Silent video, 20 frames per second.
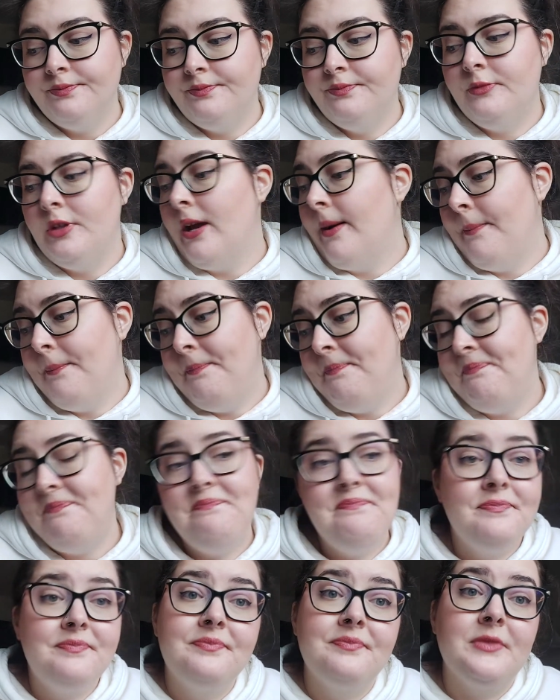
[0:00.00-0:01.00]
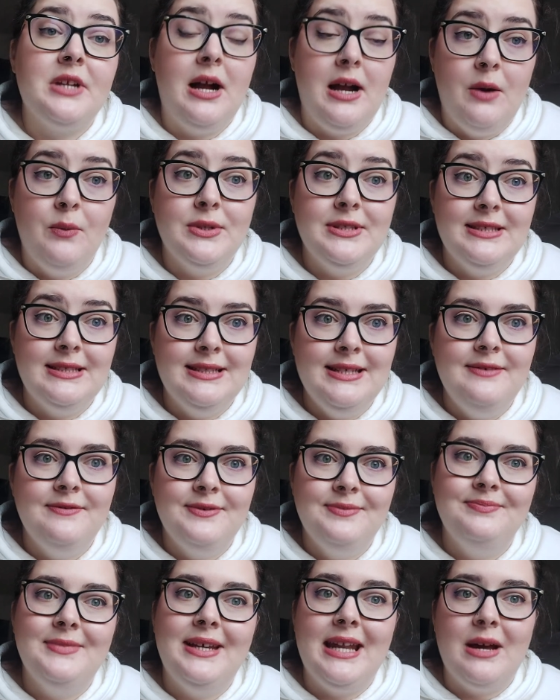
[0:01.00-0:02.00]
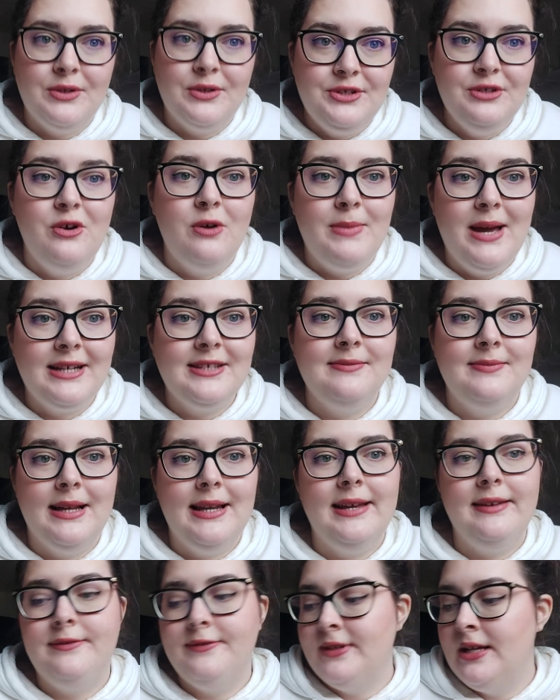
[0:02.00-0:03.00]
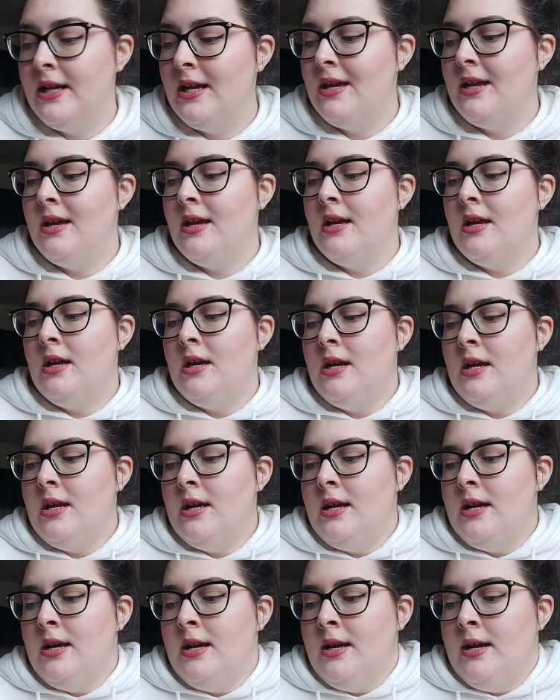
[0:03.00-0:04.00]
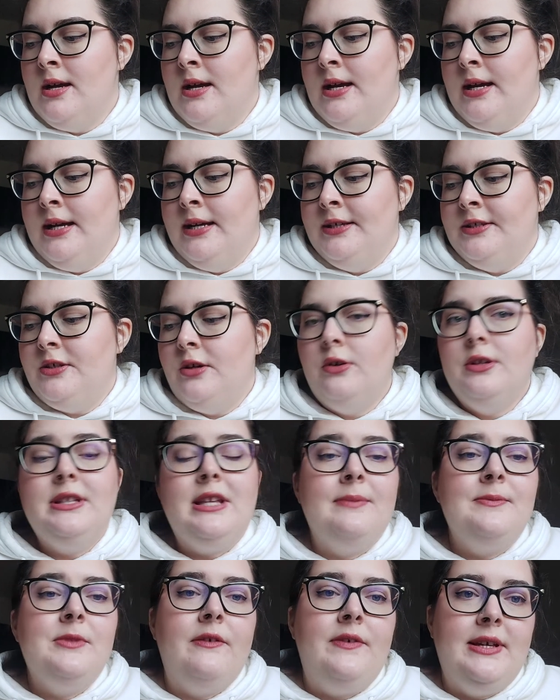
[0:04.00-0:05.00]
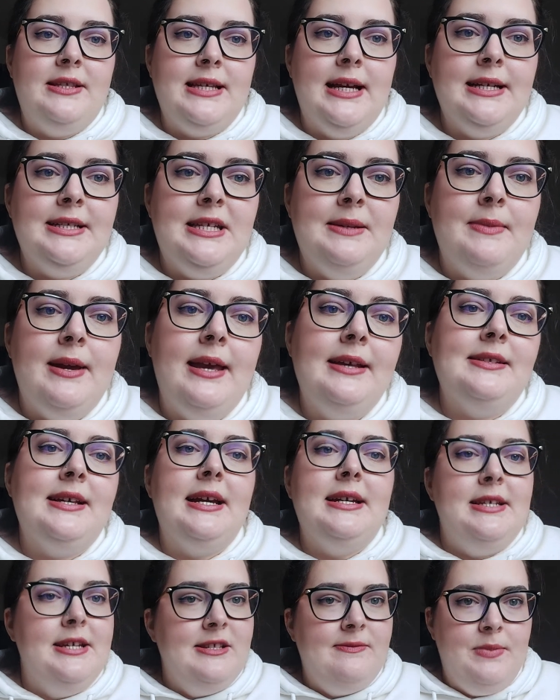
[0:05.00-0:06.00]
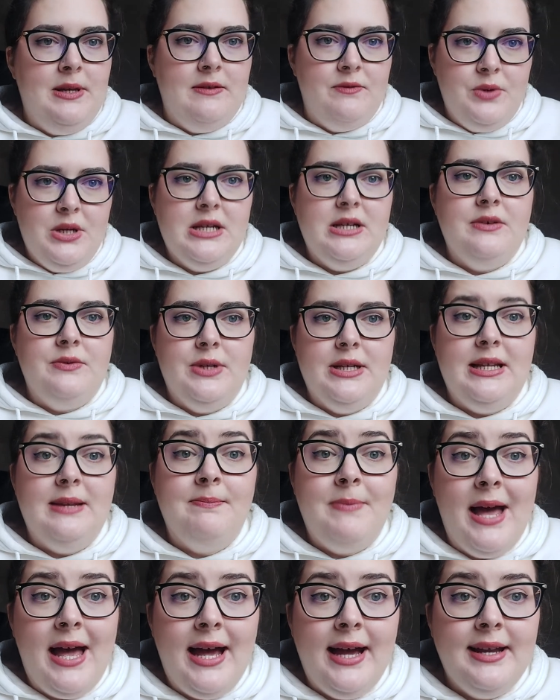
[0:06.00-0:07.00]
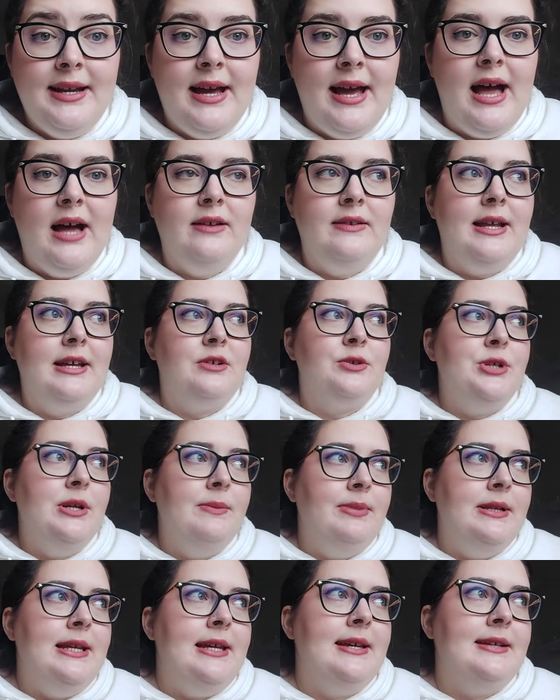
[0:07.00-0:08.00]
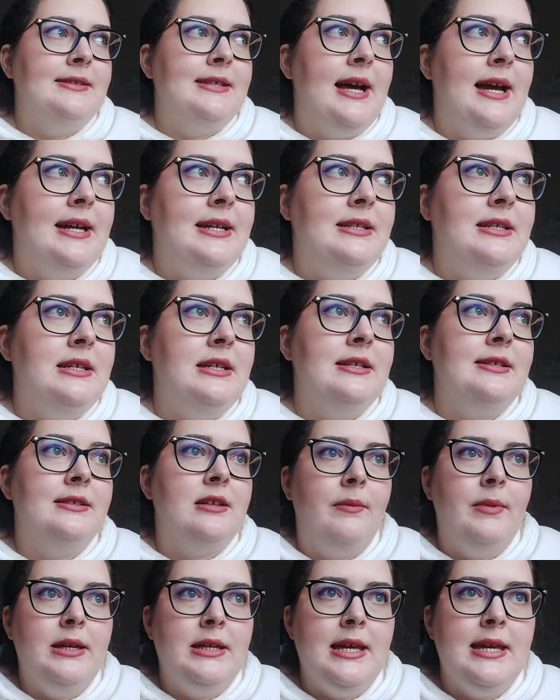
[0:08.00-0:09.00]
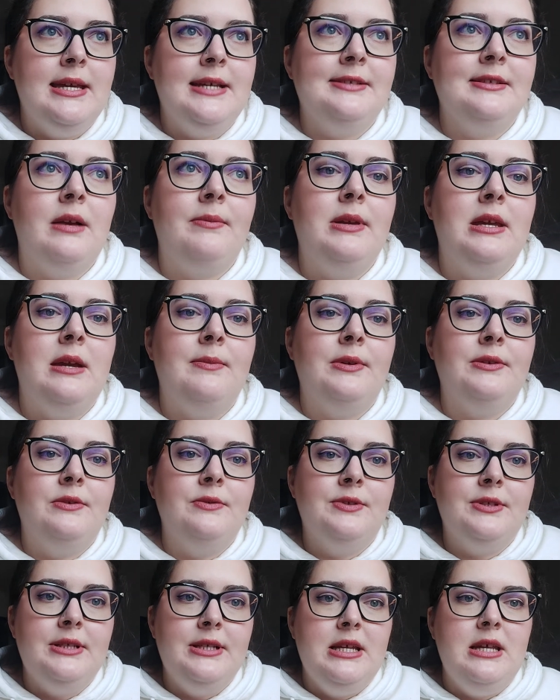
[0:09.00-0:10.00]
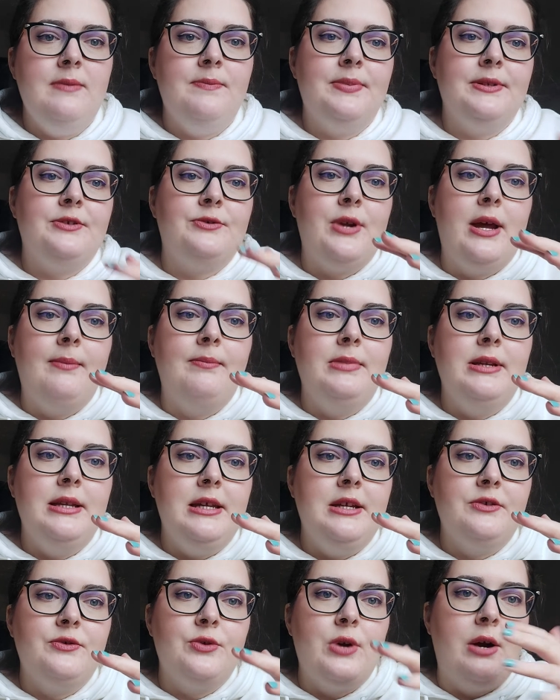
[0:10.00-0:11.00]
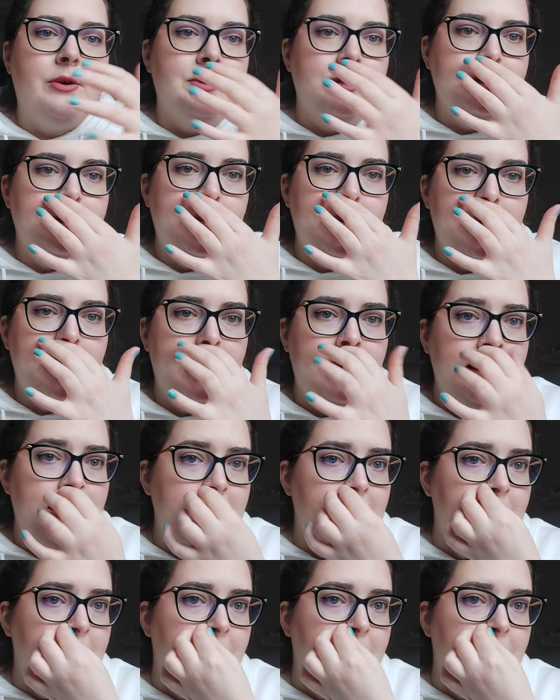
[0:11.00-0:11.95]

yeah, I want to leave and I want to go back to my life. So in terms of anxiety, my anxiety has been really, really bad. I had like crippling anxiety, stomach aches, not being able to sleep, trembling throughout the day.